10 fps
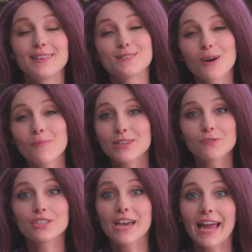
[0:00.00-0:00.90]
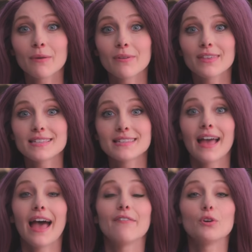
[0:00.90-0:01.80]
Thanks so much for chatting with us.
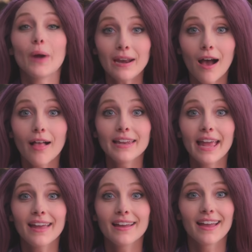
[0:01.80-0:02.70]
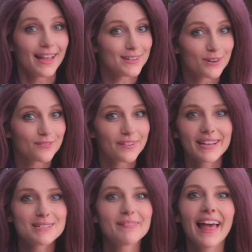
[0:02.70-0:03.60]
Have a great holiday and don't
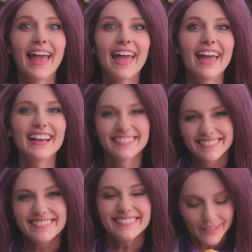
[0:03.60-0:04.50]
forget to play!